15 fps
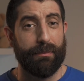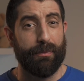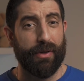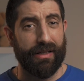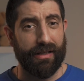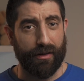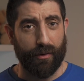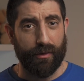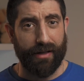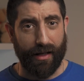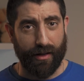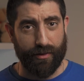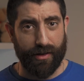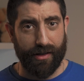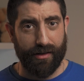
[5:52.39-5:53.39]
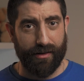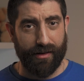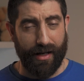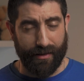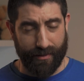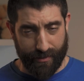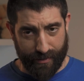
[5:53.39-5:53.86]
pretty good actually
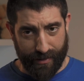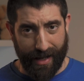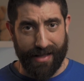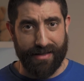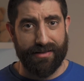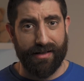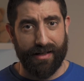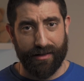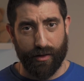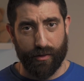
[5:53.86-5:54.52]
at canceling